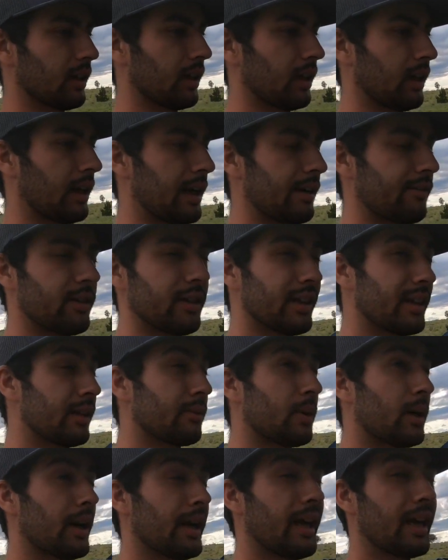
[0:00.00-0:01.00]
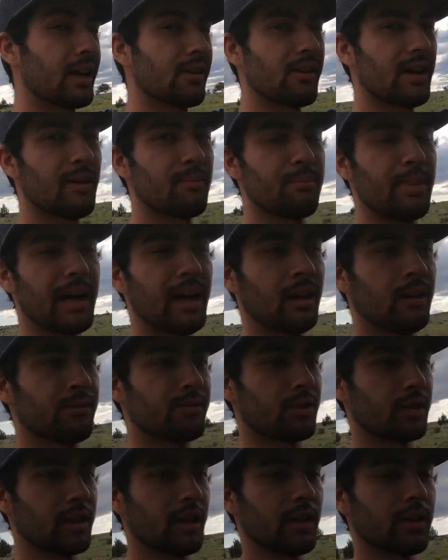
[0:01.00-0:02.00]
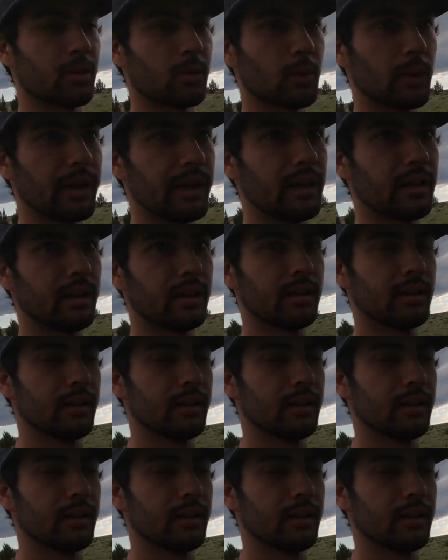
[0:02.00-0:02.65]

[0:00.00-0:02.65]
and I really didn't want to hang around Bend for another week.